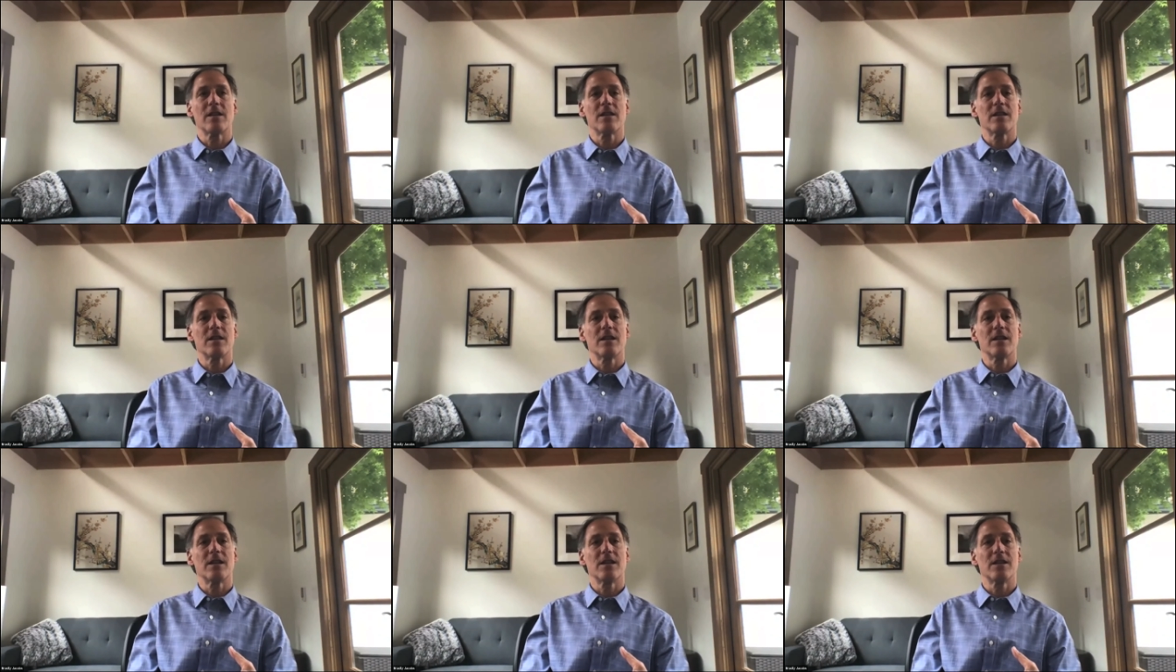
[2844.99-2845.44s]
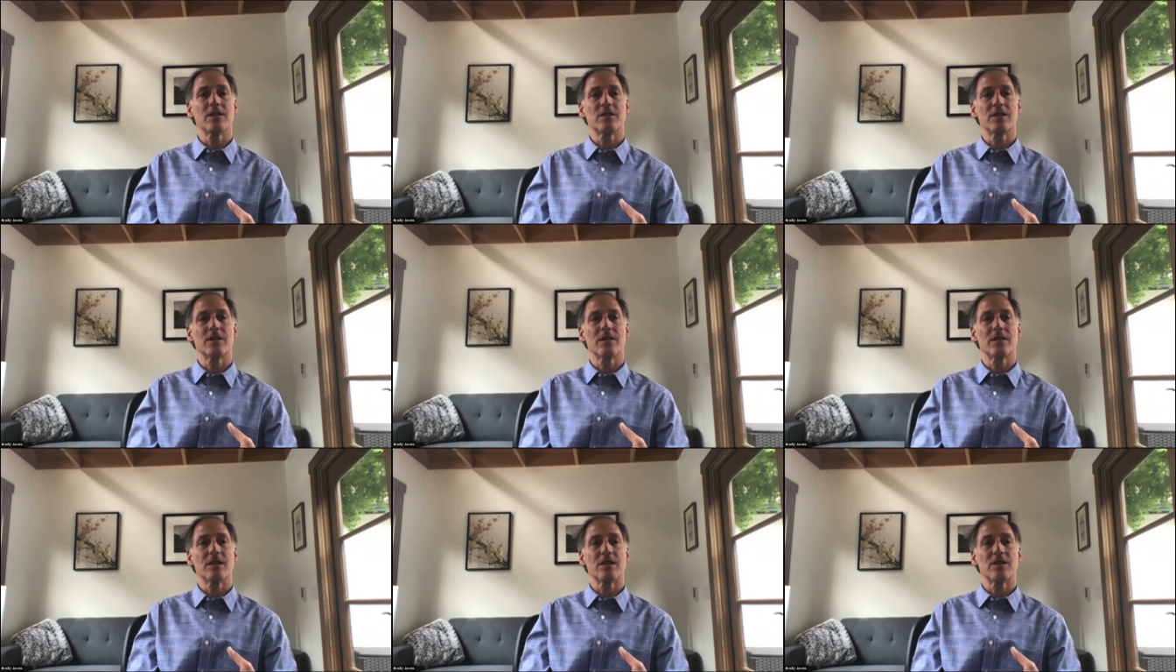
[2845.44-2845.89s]
these
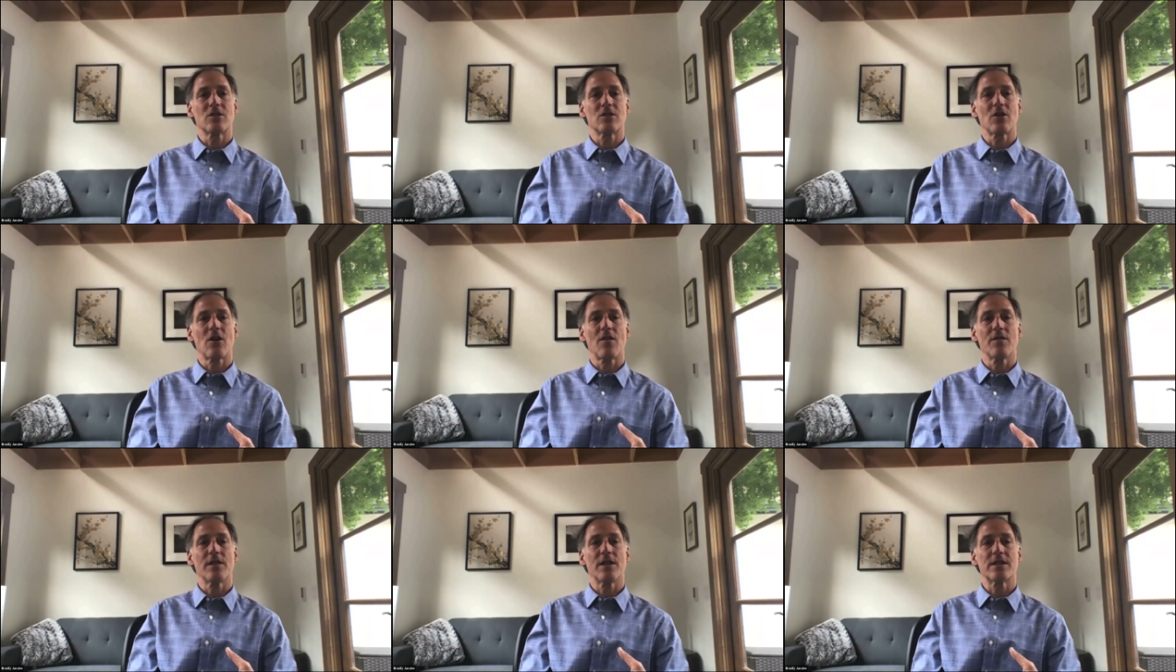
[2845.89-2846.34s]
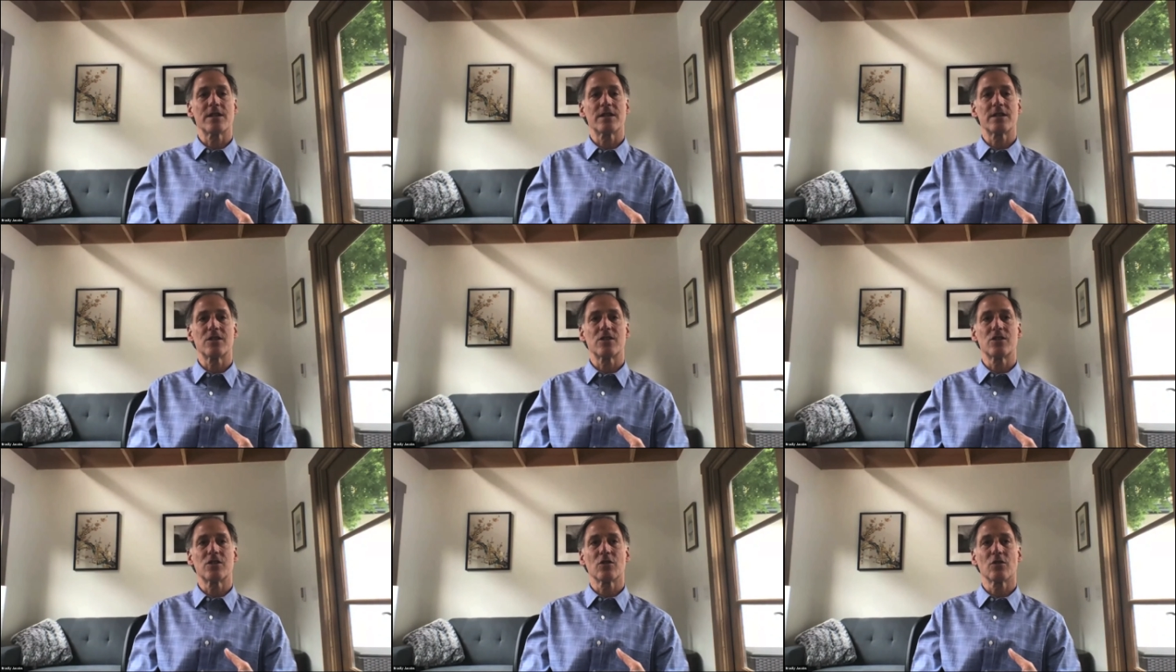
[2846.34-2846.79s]
this
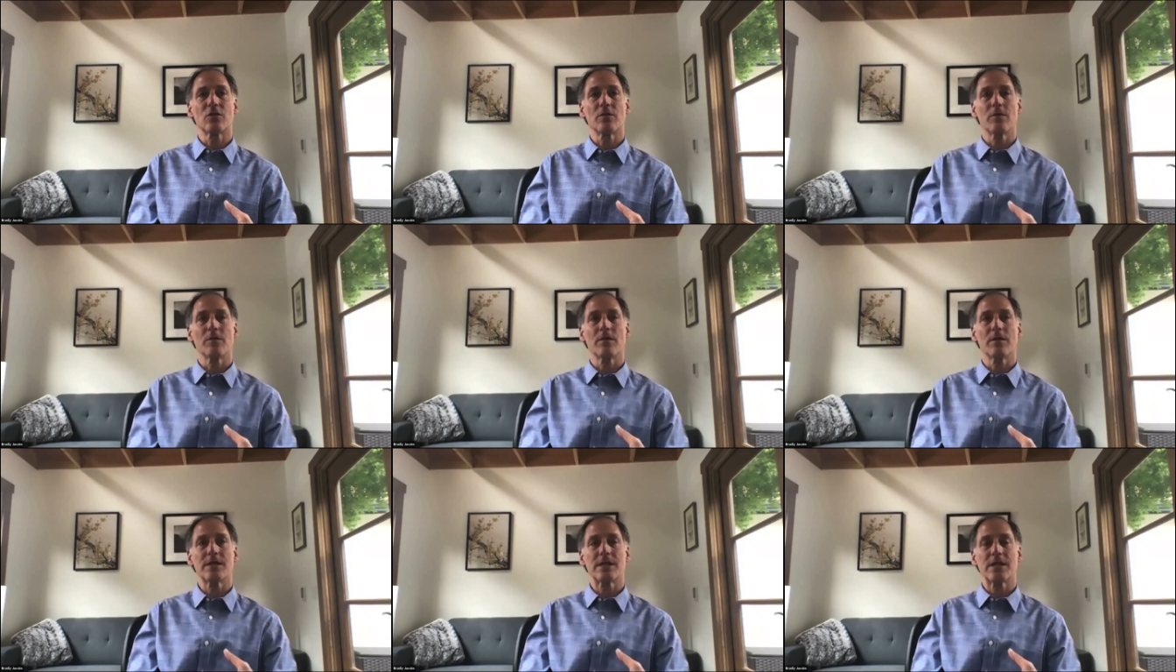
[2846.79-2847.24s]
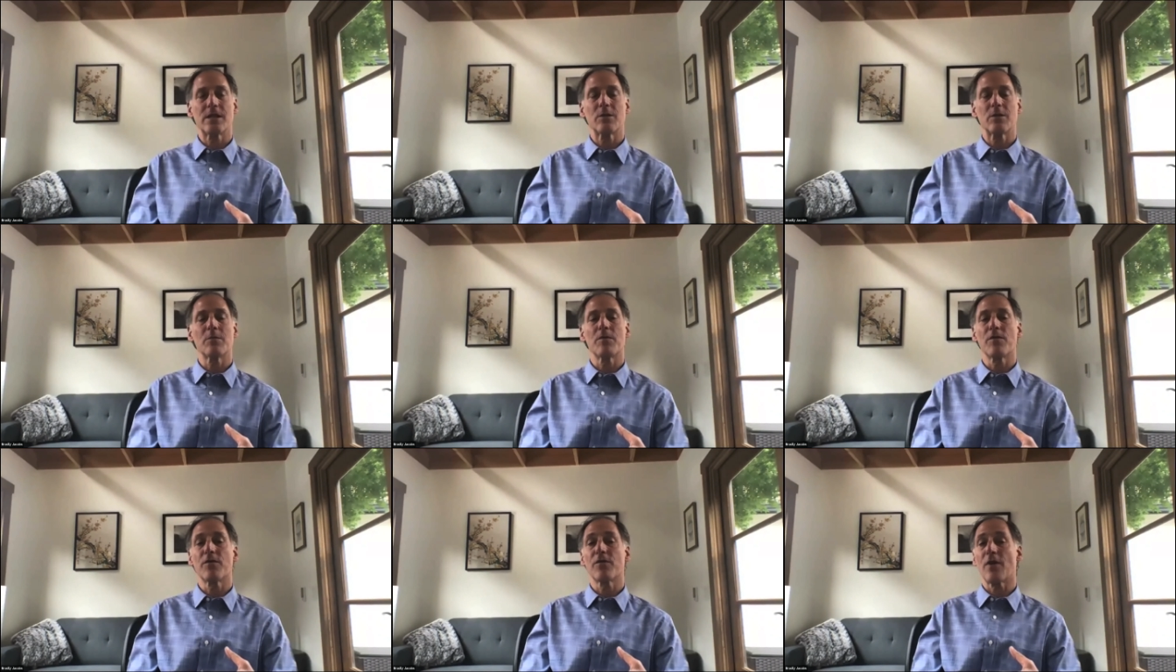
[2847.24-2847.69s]
convalescent serum,
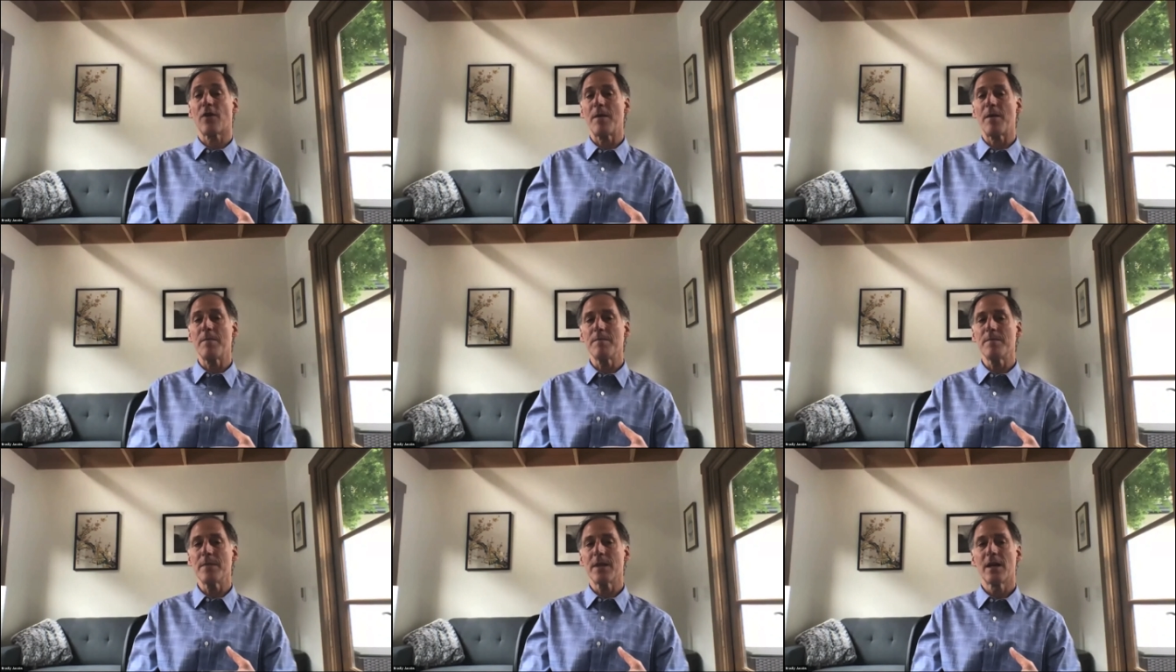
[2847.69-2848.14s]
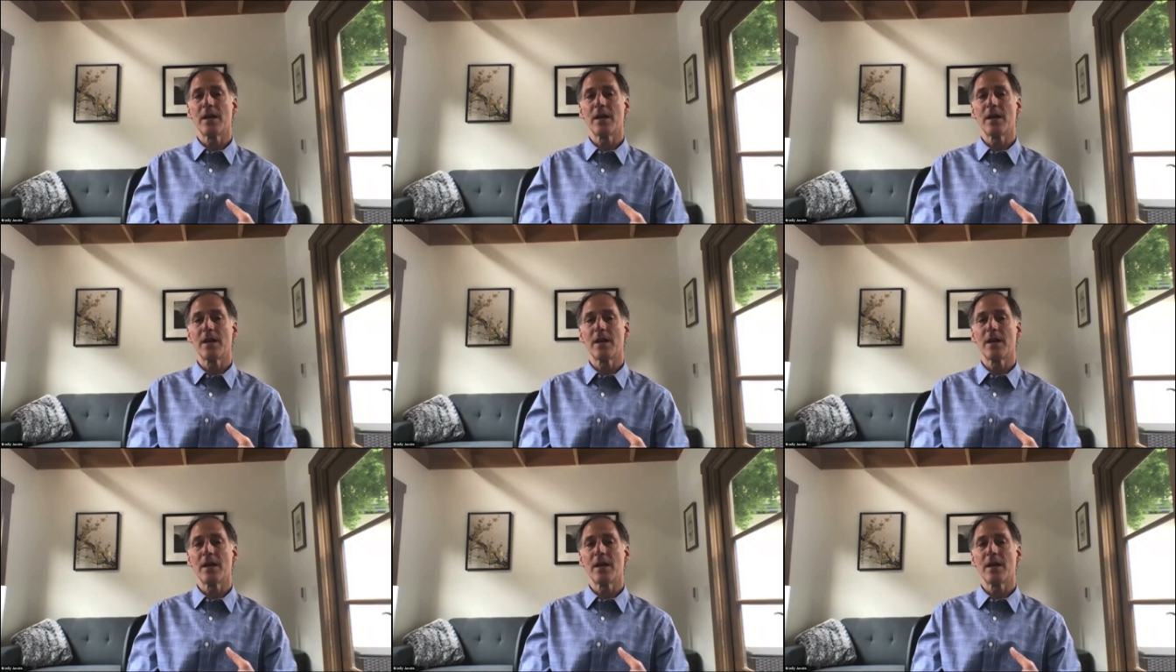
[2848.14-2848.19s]
serum from.